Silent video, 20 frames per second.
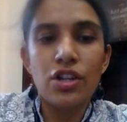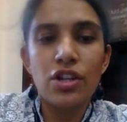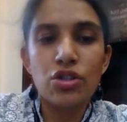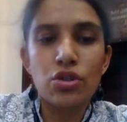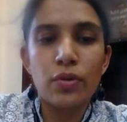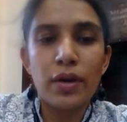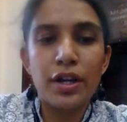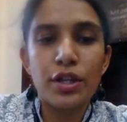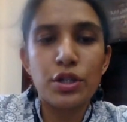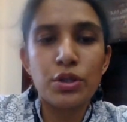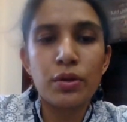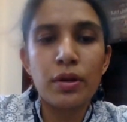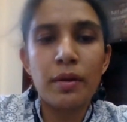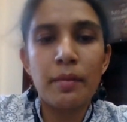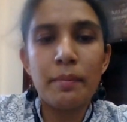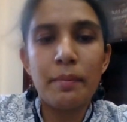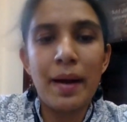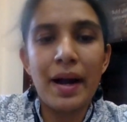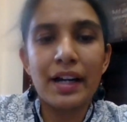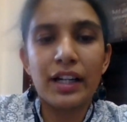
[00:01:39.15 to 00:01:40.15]
so as to
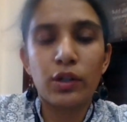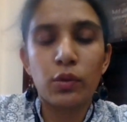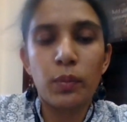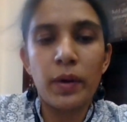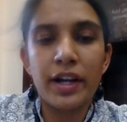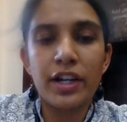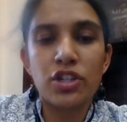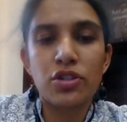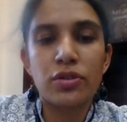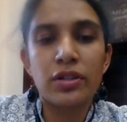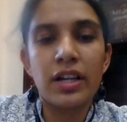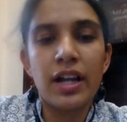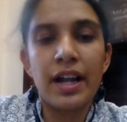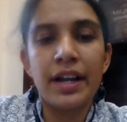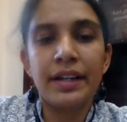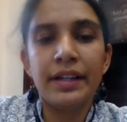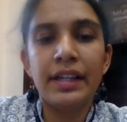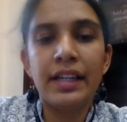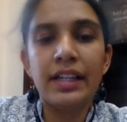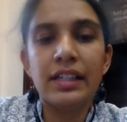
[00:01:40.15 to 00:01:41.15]
impact factual
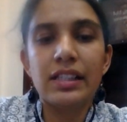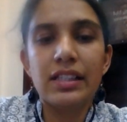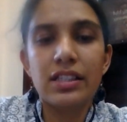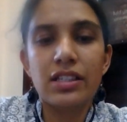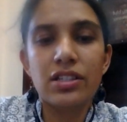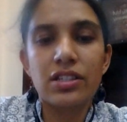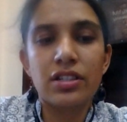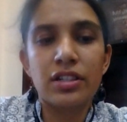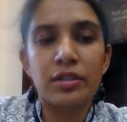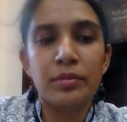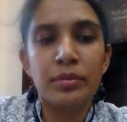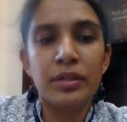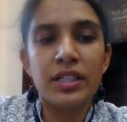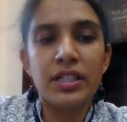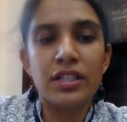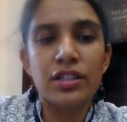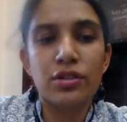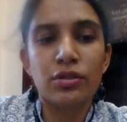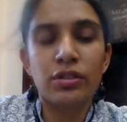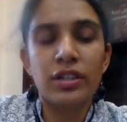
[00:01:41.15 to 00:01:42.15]
and legal
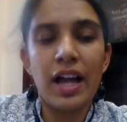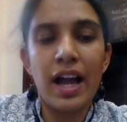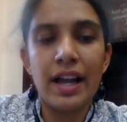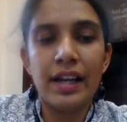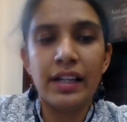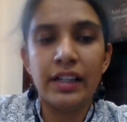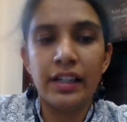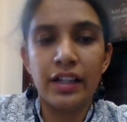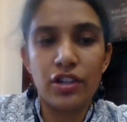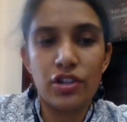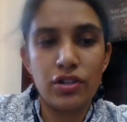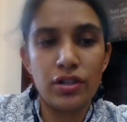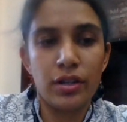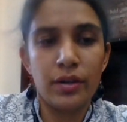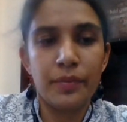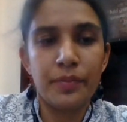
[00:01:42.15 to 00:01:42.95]
sustainability to the allegation.